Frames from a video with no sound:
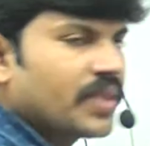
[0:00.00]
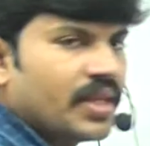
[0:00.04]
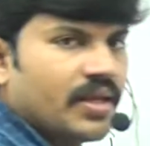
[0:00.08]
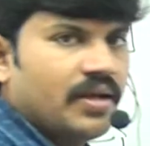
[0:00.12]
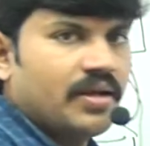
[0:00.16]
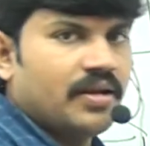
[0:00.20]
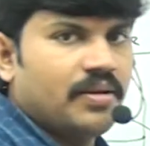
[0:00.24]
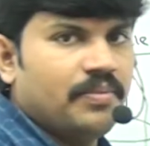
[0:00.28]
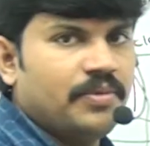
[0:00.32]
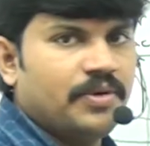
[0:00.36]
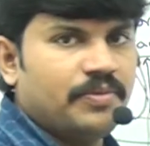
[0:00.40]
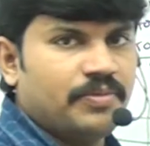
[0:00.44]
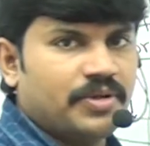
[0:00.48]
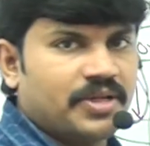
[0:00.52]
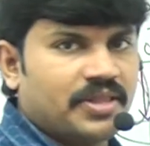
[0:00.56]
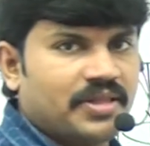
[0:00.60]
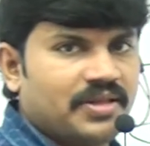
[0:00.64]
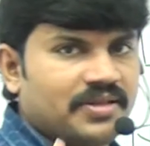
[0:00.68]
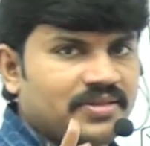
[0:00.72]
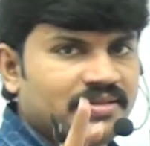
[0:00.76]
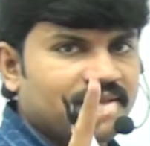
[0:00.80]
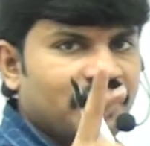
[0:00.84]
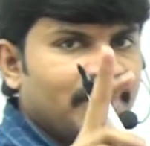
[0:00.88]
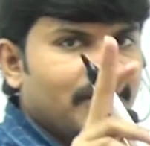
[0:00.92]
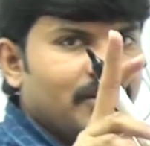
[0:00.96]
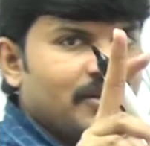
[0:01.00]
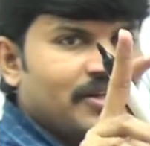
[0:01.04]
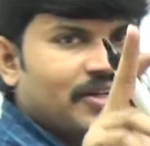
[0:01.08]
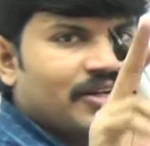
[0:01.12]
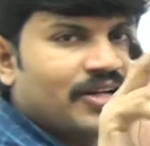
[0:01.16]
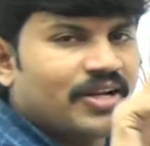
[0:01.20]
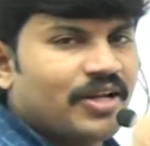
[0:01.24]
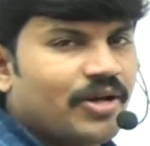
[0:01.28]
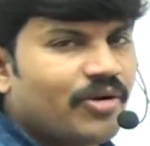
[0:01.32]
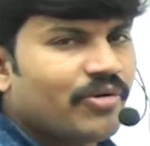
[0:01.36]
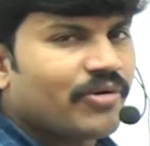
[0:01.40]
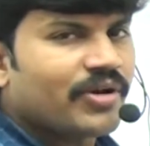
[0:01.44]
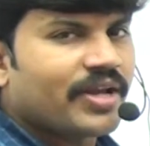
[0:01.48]
Remember this.
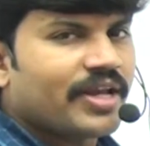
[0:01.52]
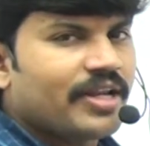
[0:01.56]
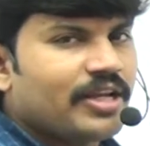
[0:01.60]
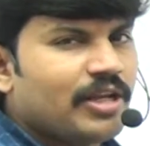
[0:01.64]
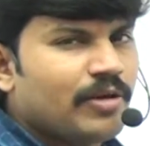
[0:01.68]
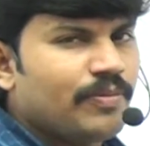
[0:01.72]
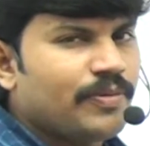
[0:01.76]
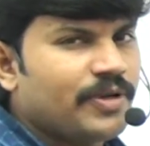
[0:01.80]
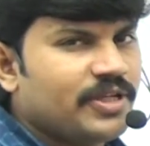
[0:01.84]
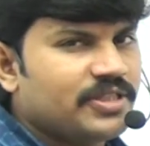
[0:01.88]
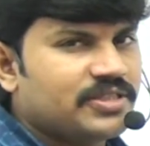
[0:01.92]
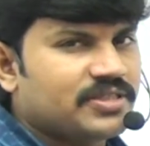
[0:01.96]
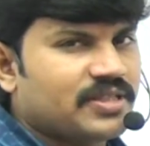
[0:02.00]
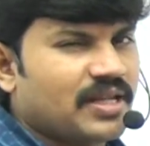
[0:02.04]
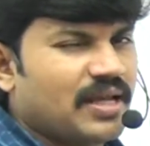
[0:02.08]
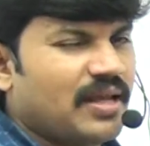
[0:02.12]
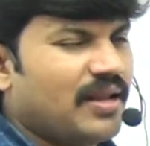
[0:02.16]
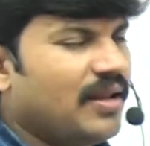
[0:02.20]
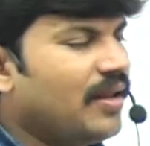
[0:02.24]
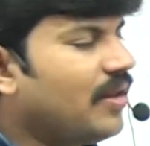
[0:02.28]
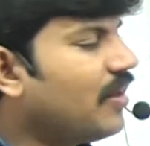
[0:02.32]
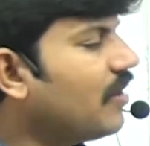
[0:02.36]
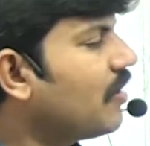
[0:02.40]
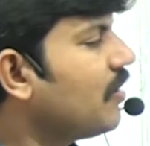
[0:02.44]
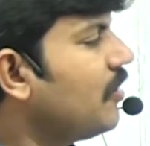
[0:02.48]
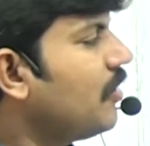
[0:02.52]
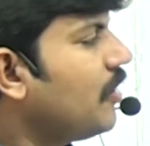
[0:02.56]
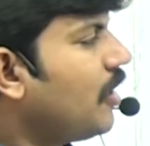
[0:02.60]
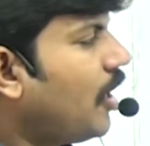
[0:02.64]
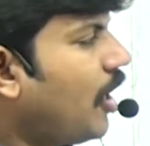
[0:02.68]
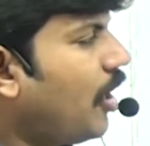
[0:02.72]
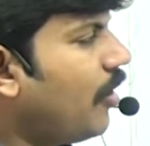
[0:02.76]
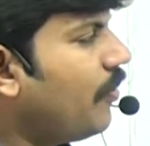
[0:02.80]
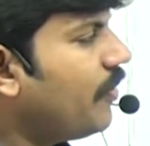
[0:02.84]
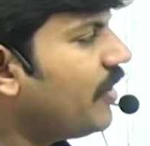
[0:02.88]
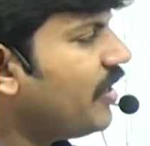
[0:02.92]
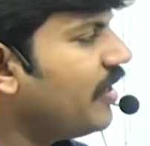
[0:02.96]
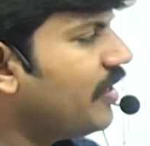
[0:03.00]
Now, can you please tell
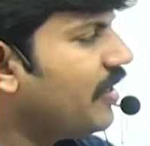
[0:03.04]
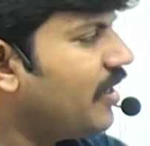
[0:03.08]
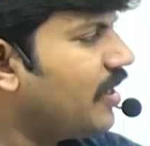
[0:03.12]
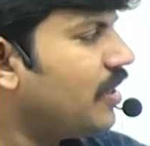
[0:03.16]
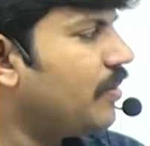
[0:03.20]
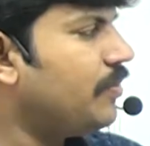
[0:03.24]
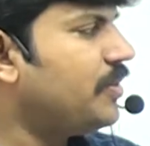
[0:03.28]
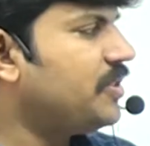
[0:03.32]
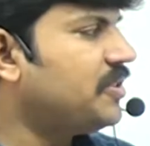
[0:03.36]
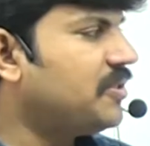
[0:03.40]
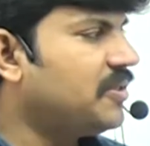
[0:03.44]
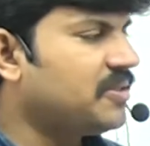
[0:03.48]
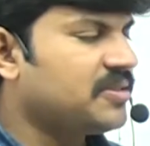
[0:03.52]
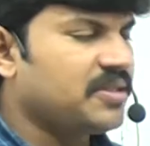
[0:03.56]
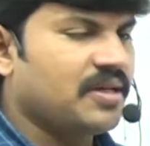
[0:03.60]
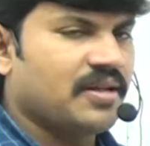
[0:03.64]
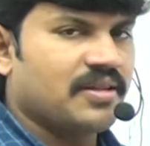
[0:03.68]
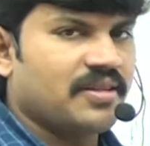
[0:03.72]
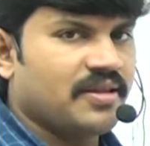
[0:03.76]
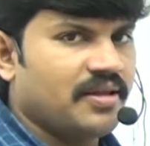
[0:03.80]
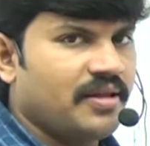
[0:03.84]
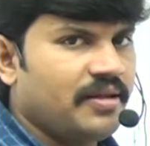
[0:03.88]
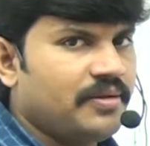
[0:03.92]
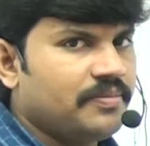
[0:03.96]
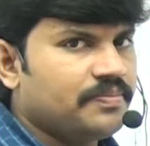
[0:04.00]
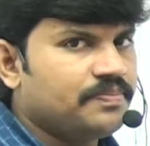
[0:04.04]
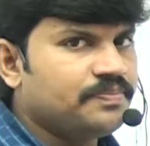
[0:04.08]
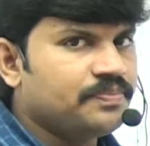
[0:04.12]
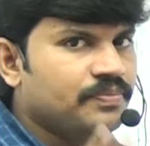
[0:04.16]
How many databases are there?